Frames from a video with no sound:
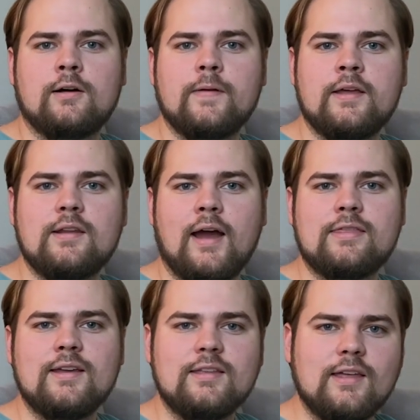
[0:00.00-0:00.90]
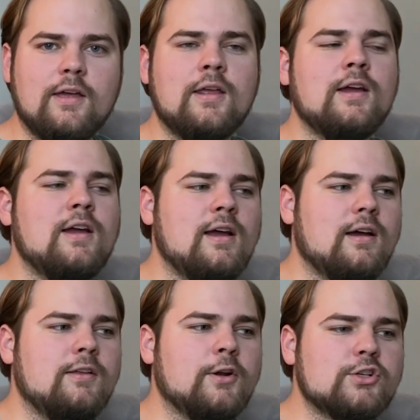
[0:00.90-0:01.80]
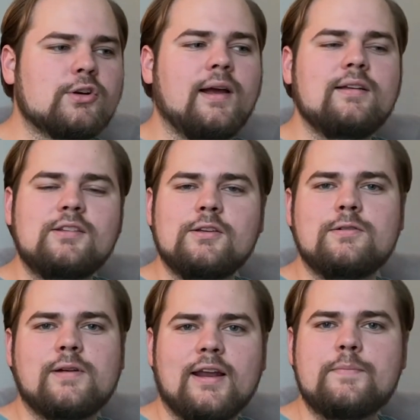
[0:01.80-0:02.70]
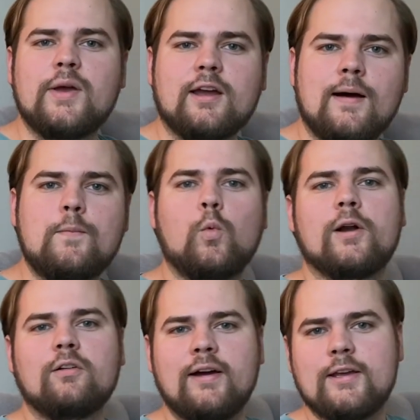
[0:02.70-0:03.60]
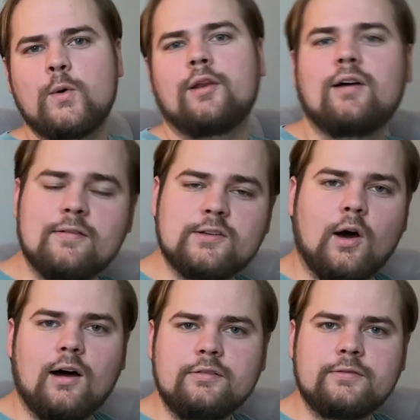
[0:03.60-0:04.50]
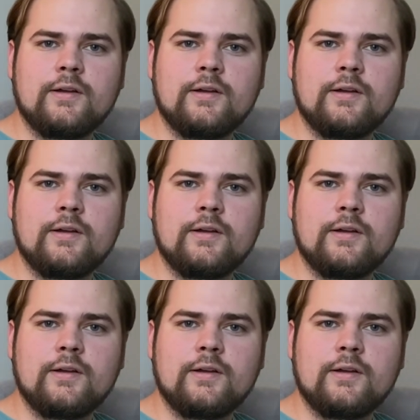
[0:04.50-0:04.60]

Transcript: And I think that they're trying to kind of pick up where Litecoin left off.